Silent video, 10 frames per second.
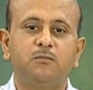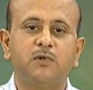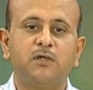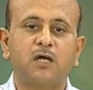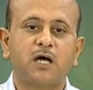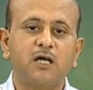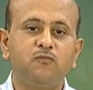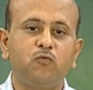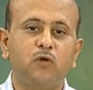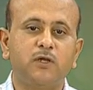by the high
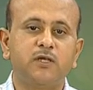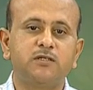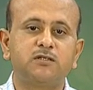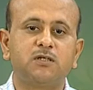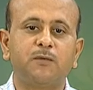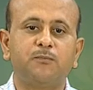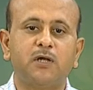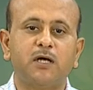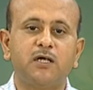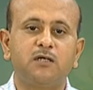voltage
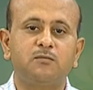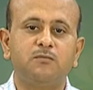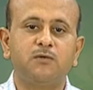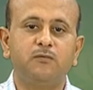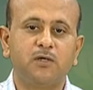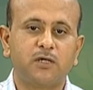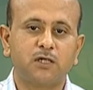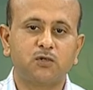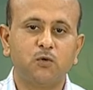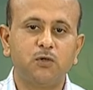applied between
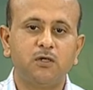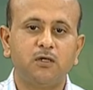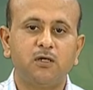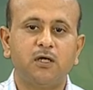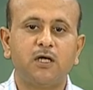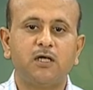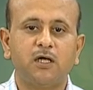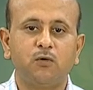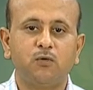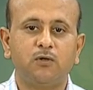cathode and
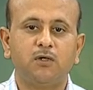anode